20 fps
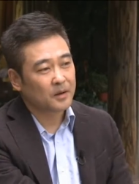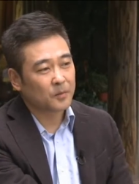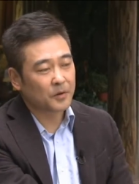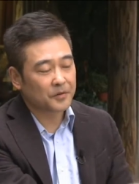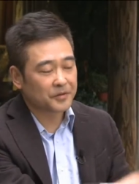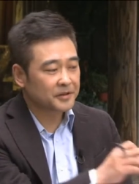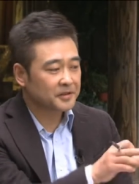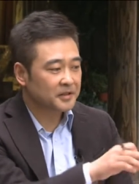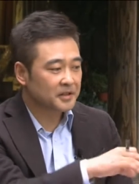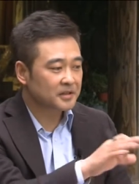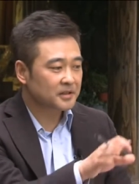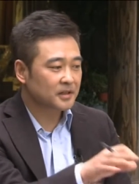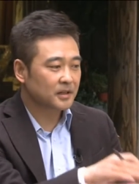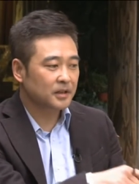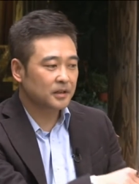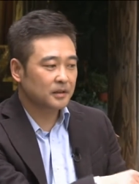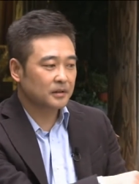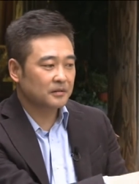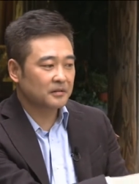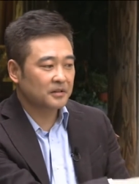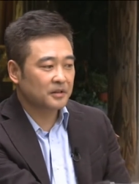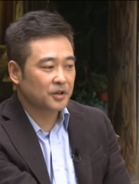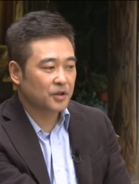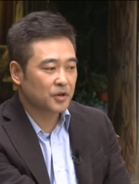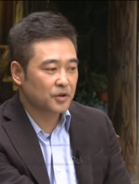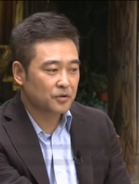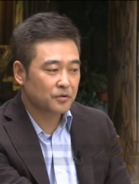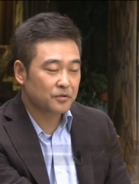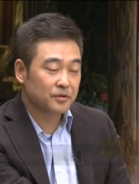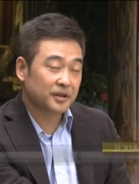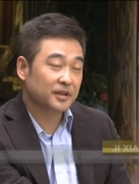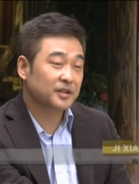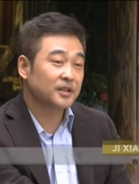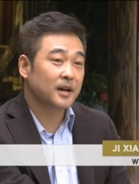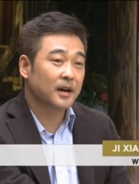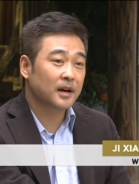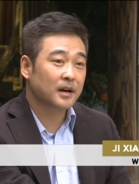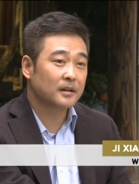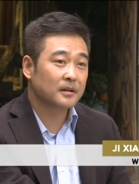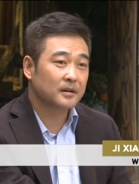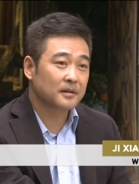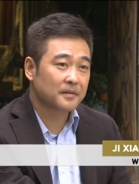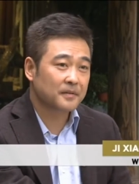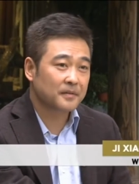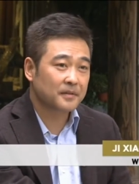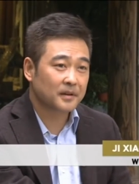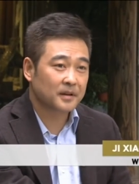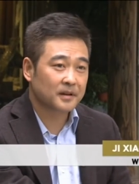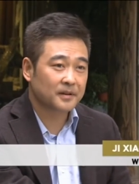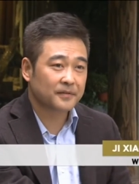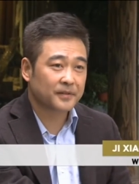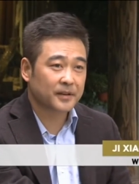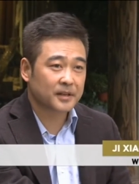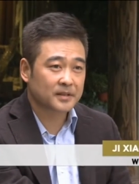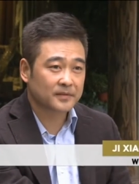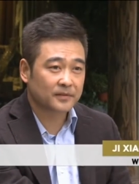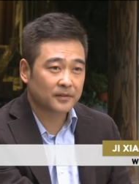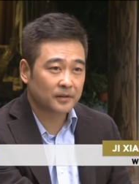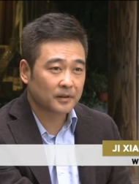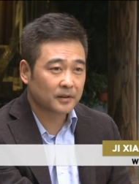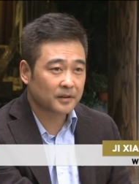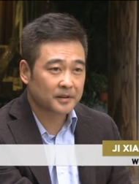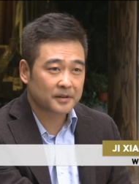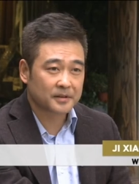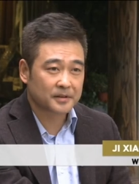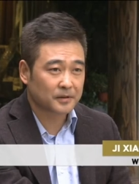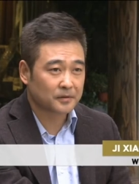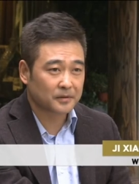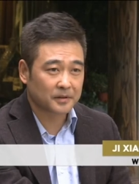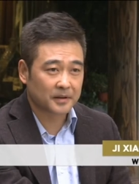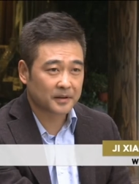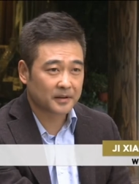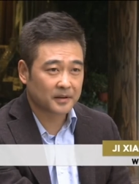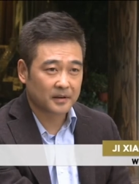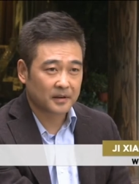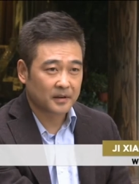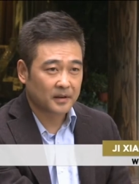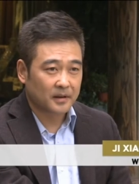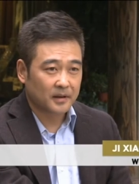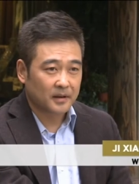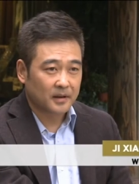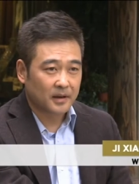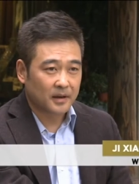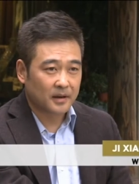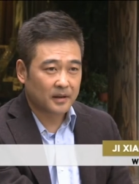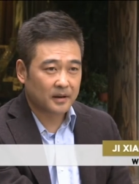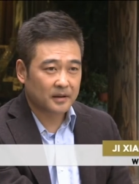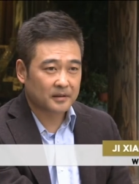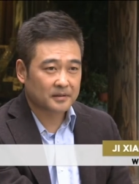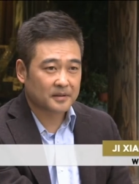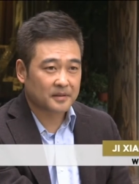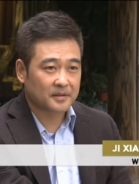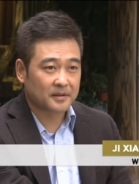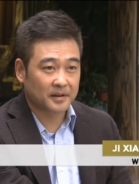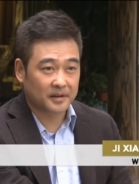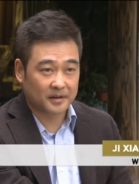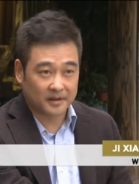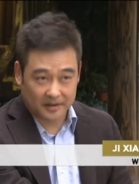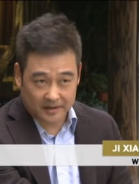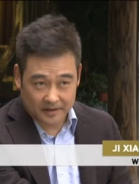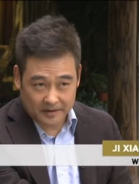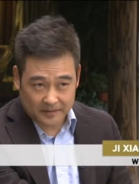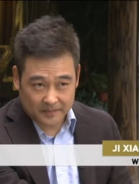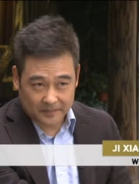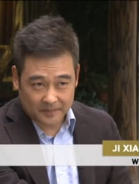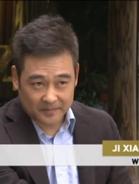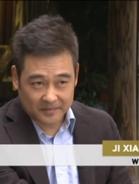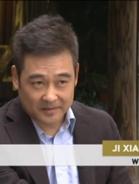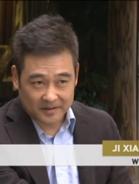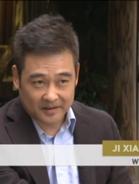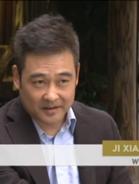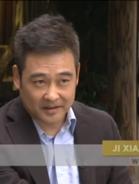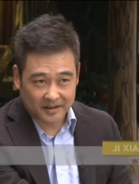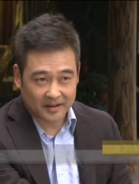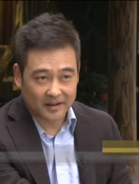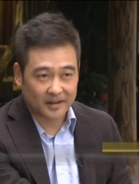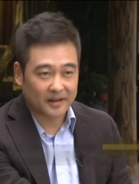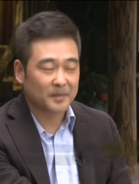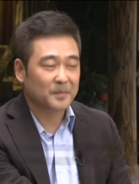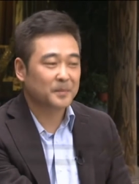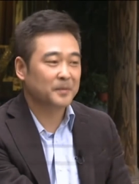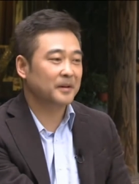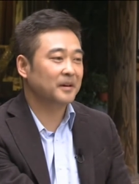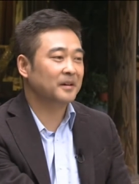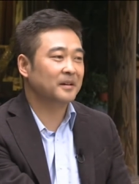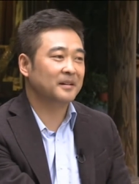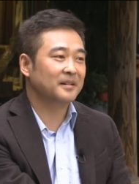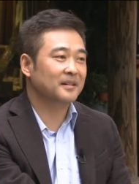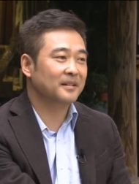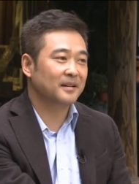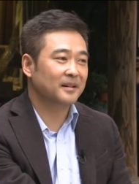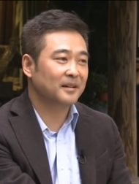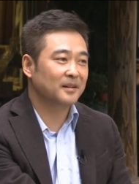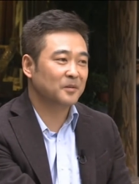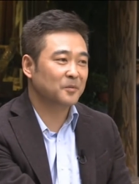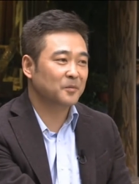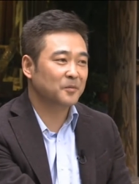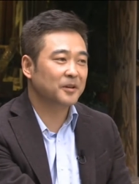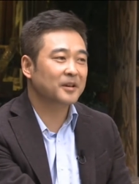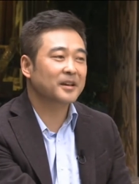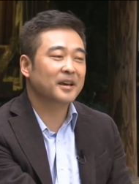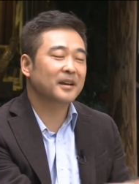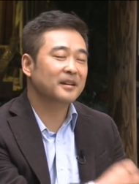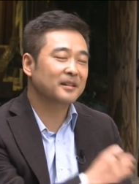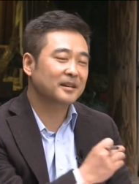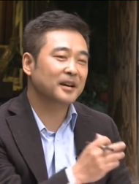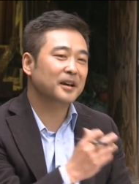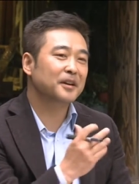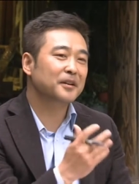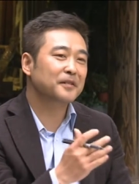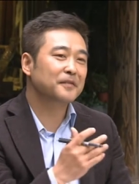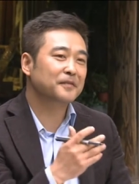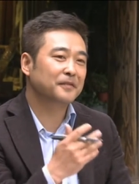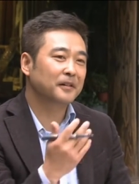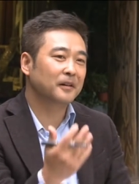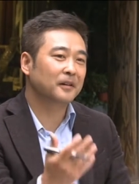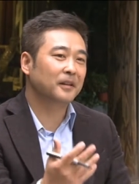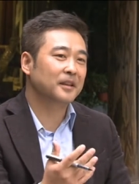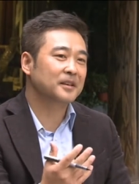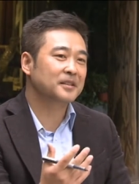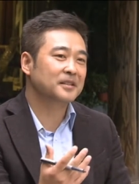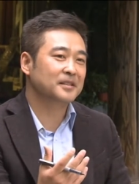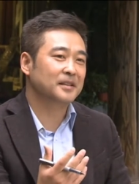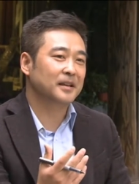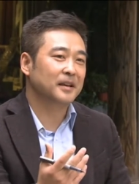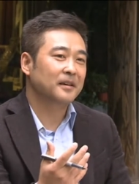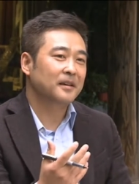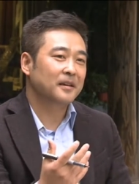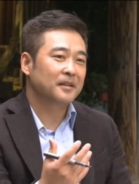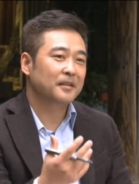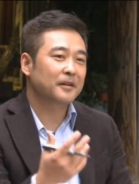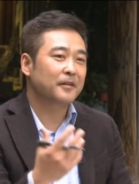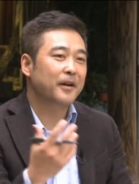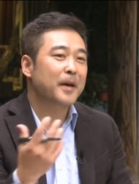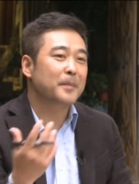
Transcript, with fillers: Well, this is a new, a young theater festival. Mm -hmm. It's only in its third Three years, year. Yeah. Yeah, but we can kind of feel it's their